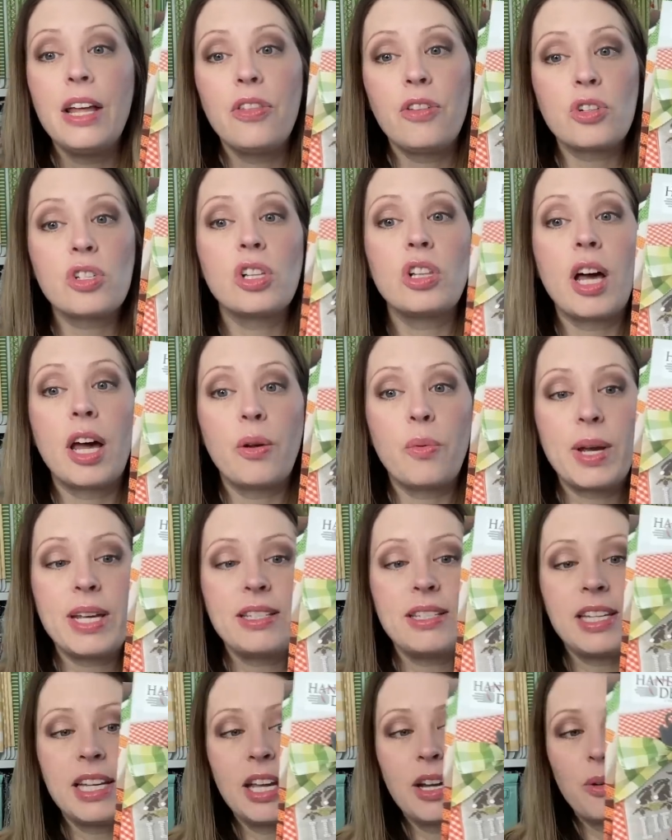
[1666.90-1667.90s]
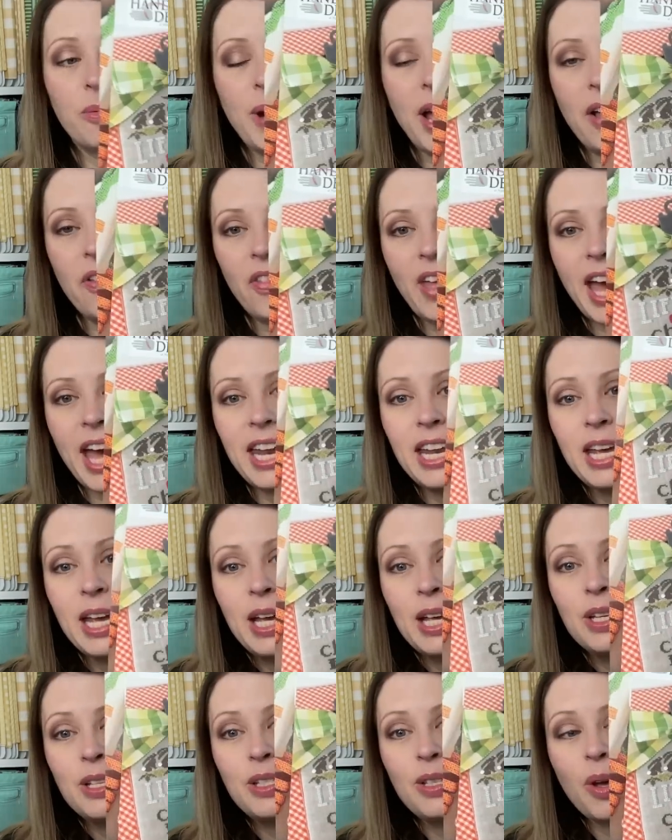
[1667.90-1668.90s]
There's a lot of ways to get around that.
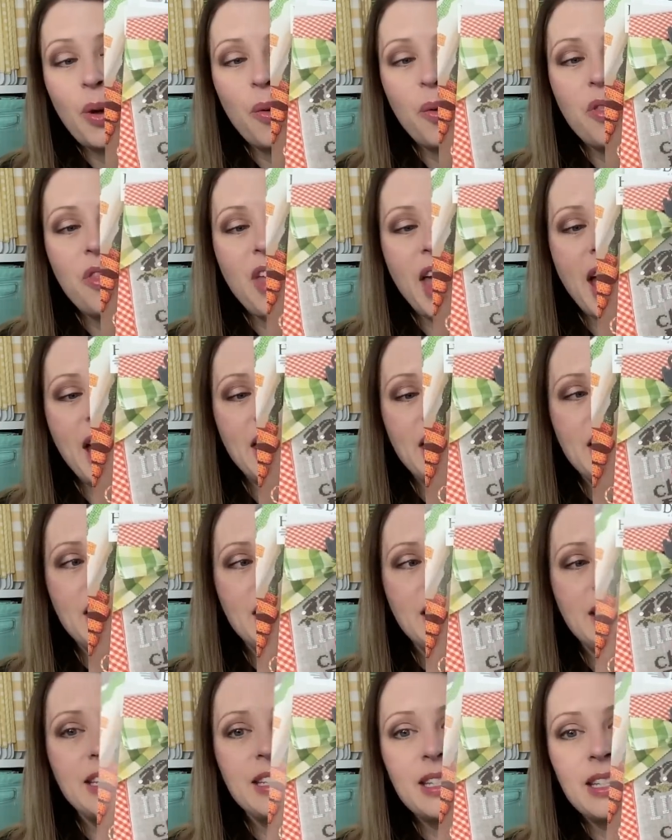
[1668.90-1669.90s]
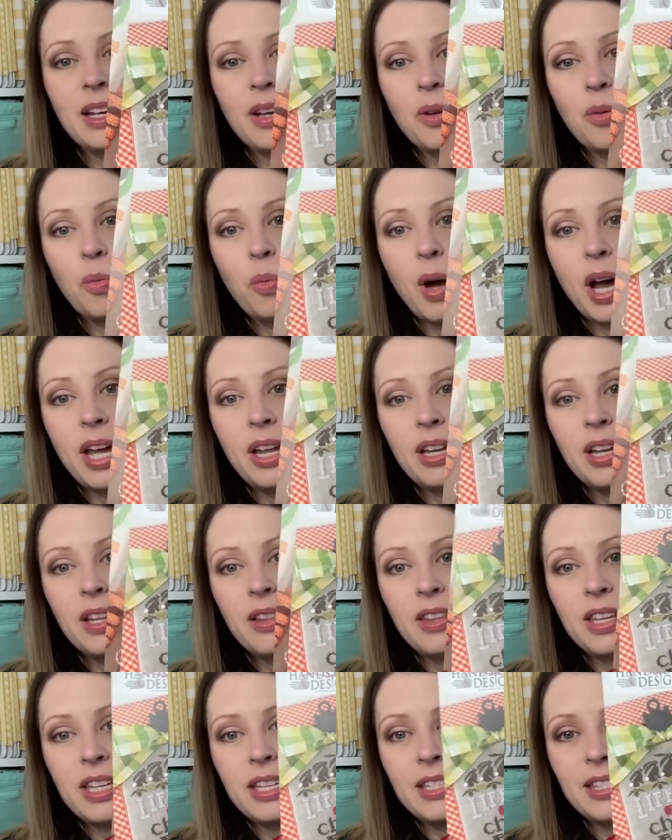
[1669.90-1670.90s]
So that is what
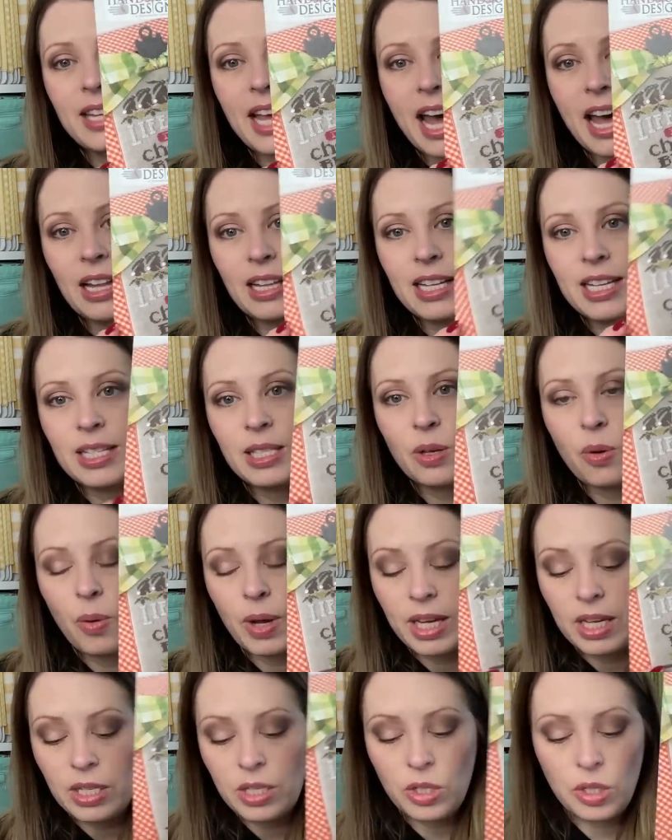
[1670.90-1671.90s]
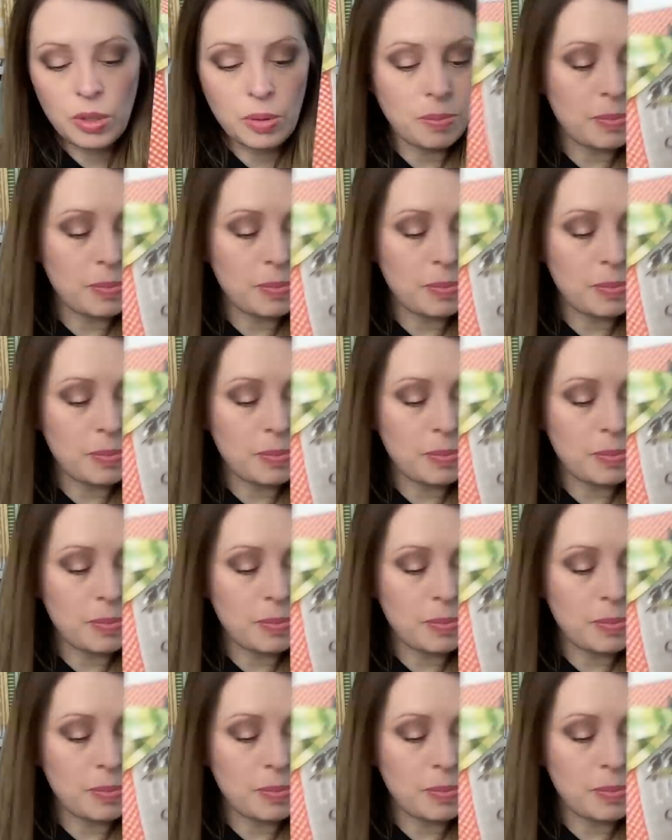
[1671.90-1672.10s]
the sal is going to